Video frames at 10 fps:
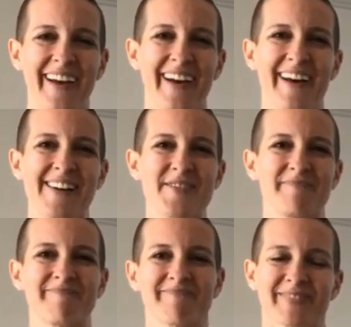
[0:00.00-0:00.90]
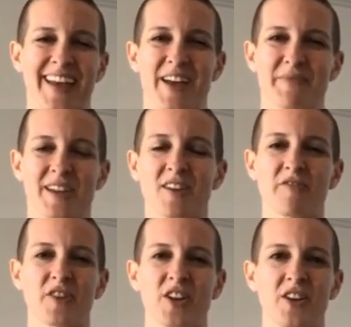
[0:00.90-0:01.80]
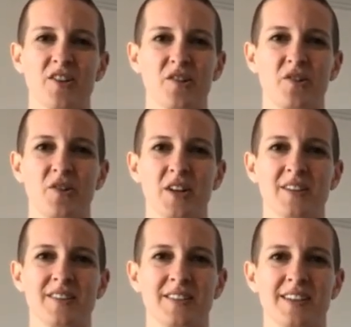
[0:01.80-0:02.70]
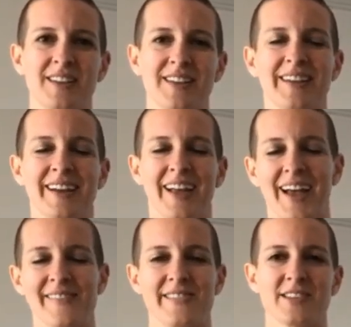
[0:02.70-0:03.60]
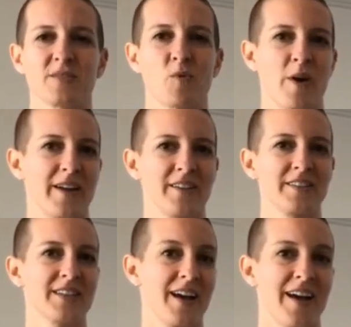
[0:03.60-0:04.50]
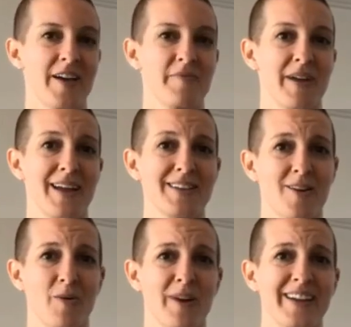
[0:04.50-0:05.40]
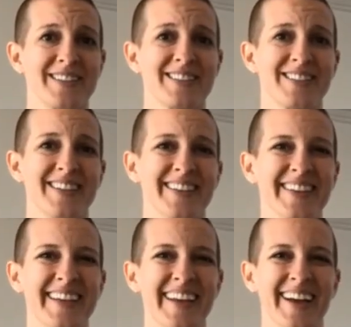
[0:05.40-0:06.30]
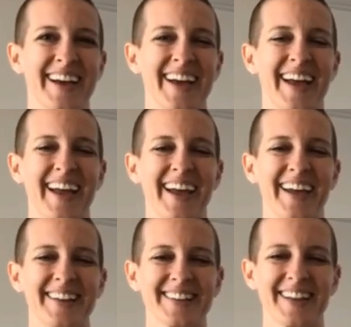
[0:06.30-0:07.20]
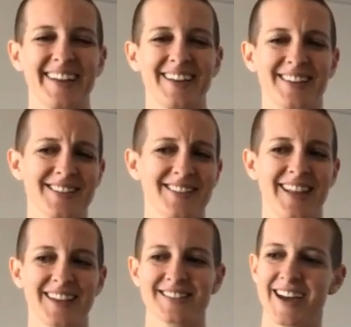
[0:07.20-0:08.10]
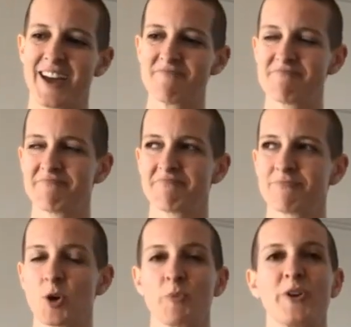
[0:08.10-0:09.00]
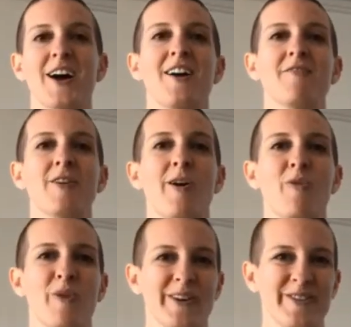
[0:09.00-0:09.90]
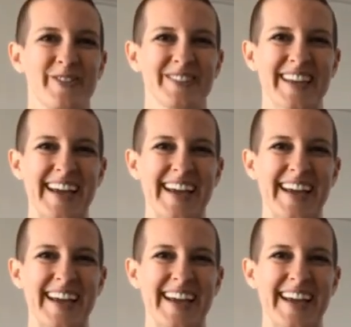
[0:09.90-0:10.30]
I'm here for you at this wild time and always. And until next time, hope you have a wonderful day.